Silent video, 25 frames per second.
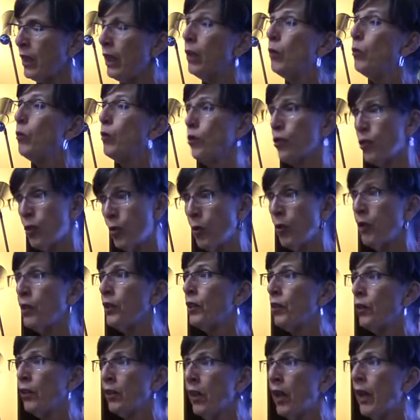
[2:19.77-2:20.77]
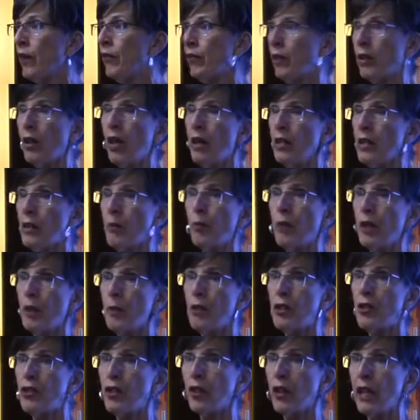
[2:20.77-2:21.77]
It will shorten your life and cause
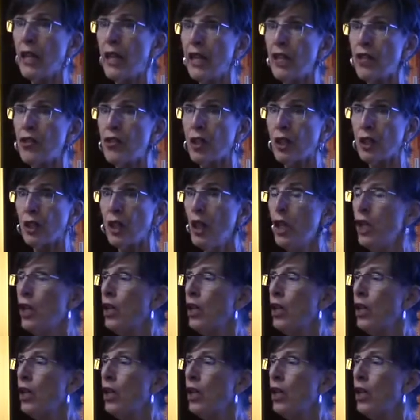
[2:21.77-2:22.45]
premature aging.